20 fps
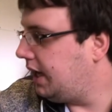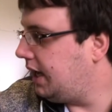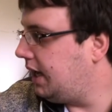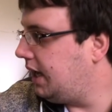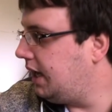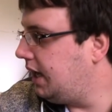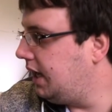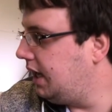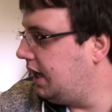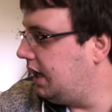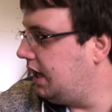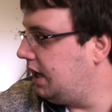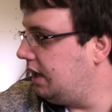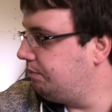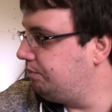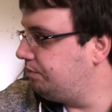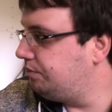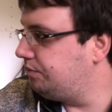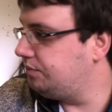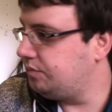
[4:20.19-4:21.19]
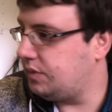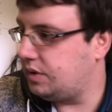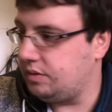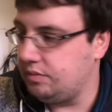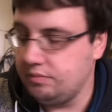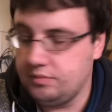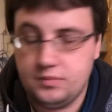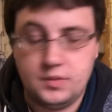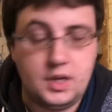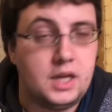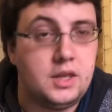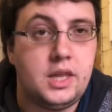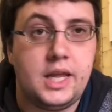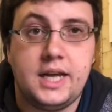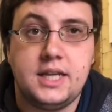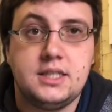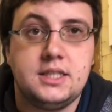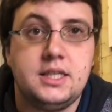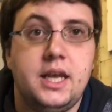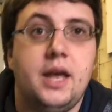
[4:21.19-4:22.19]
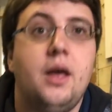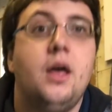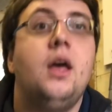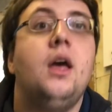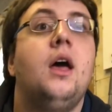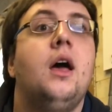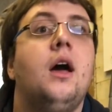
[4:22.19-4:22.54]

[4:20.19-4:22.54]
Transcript: Um, and that's it.